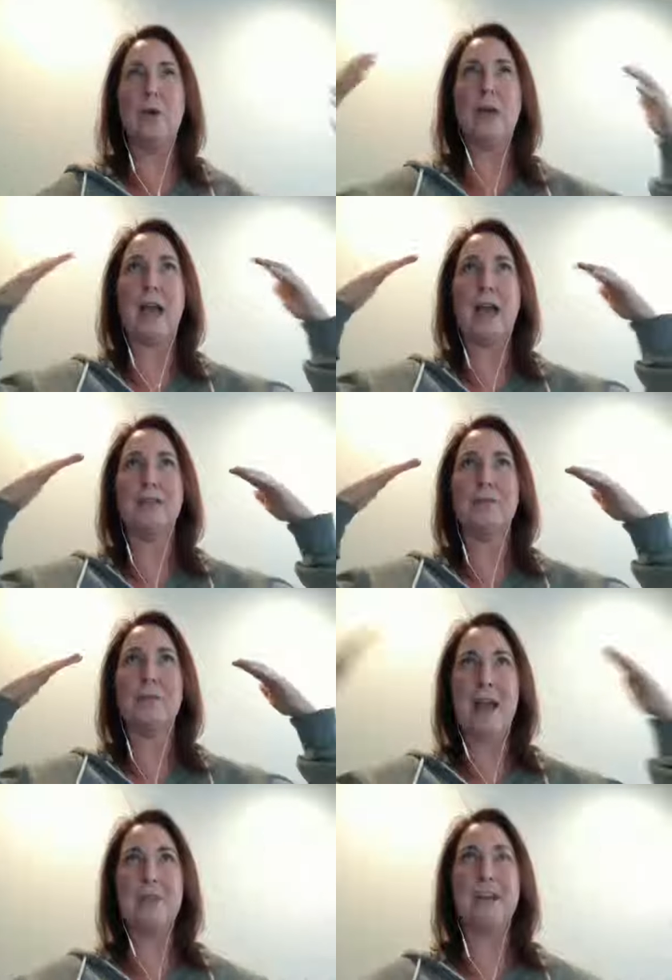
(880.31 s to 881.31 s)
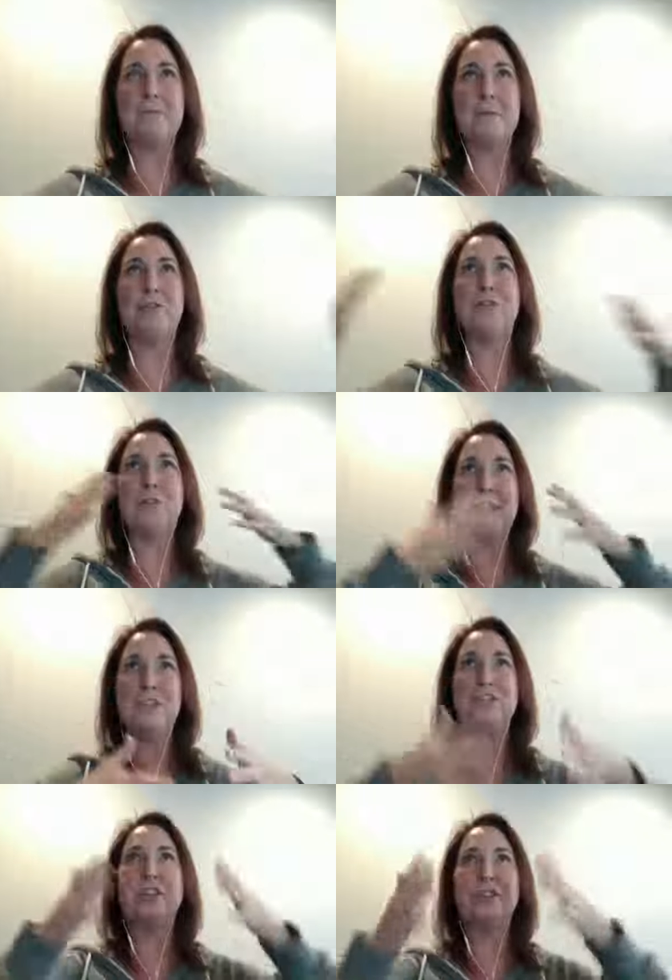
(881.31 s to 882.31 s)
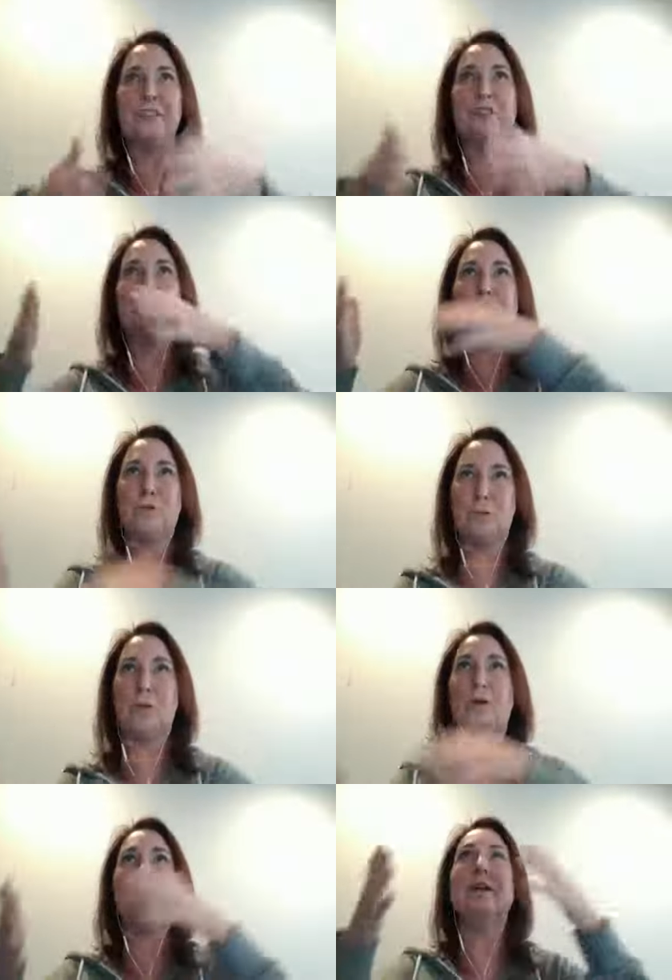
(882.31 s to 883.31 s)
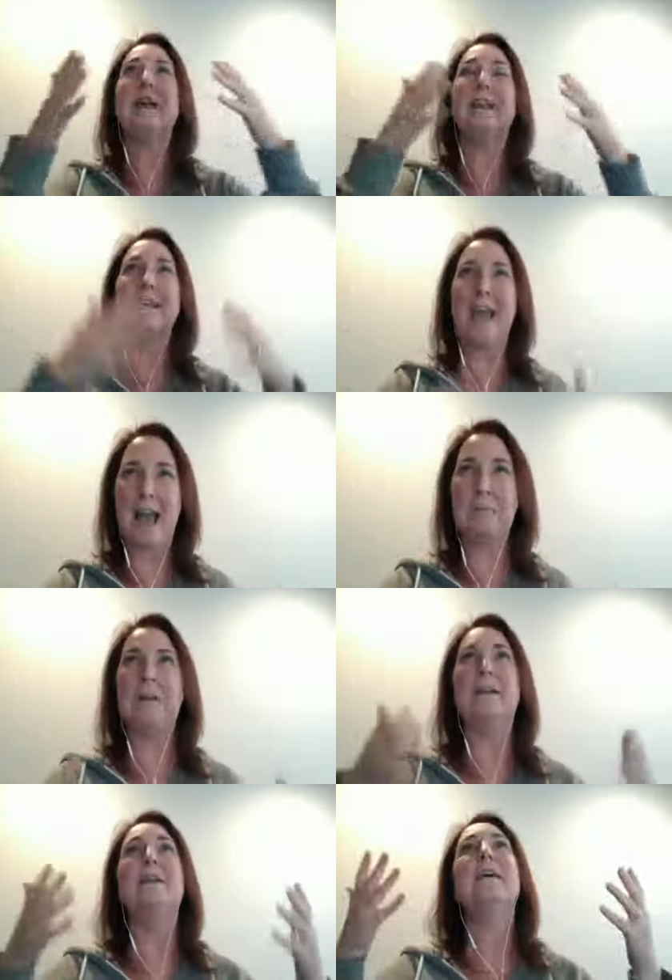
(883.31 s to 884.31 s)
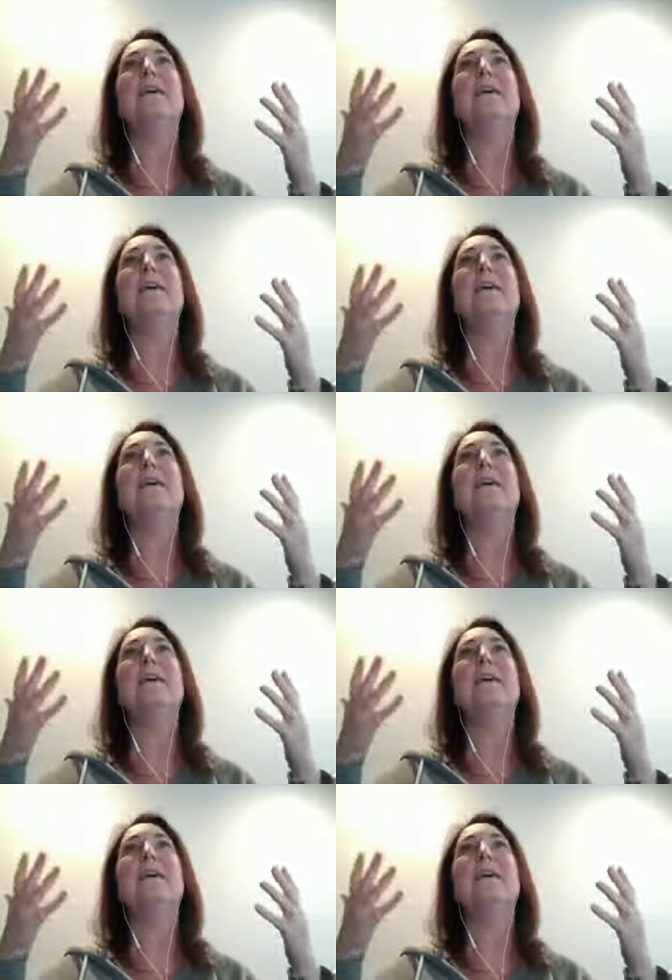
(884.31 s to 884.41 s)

Okay, so now that I've been through each individual drawer and cabinet